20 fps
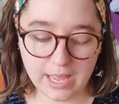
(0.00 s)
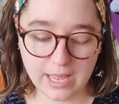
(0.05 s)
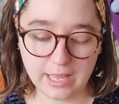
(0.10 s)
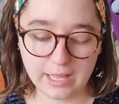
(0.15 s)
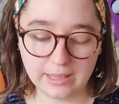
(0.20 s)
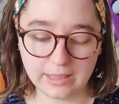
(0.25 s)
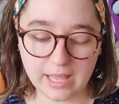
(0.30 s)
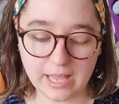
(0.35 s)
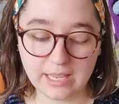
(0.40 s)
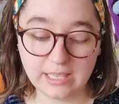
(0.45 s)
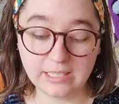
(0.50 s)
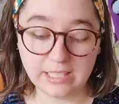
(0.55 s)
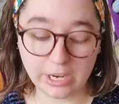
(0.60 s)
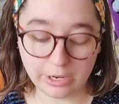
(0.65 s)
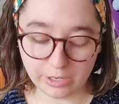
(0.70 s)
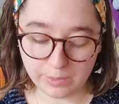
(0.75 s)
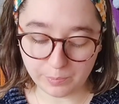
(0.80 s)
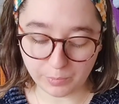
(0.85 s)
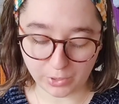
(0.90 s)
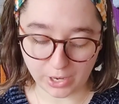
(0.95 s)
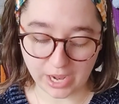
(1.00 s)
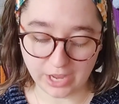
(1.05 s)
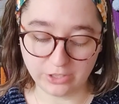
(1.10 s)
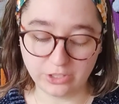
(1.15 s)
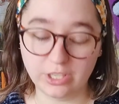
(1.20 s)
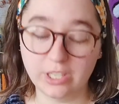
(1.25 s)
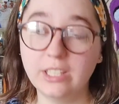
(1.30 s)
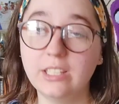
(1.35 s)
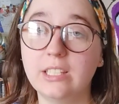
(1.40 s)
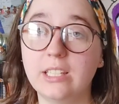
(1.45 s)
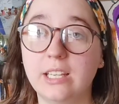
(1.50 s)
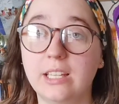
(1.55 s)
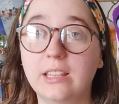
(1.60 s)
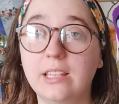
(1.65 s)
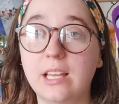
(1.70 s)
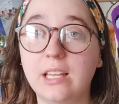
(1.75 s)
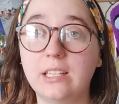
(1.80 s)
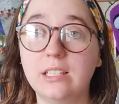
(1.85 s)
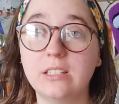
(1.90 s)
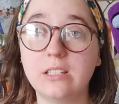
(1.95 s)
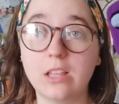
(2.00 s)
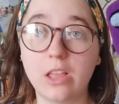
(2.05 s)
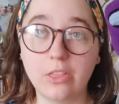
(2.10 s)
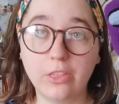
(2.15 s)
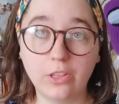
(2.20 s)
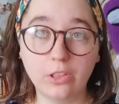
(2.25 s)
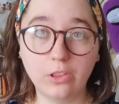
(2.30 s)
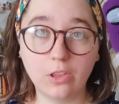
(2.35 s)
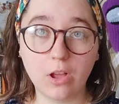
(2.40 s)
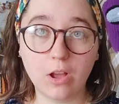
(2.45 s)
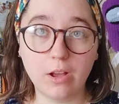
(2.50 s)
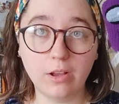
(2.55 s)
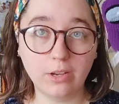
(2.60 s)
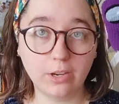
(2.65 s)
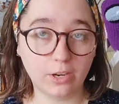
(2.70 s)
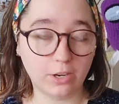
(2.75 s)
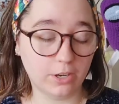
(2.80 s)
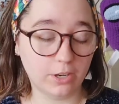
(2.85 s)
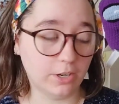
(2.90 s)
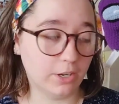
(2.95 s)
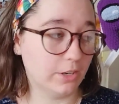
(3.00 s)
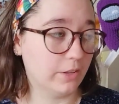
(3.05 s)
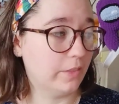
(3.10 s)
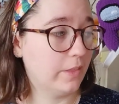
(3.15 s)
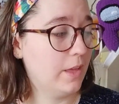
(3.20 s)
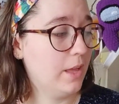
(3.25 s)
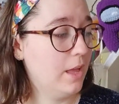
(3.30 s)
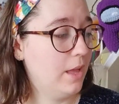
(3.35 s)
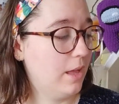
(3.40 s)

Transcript: and that is Terry Pratchett, and that is The Long Earth.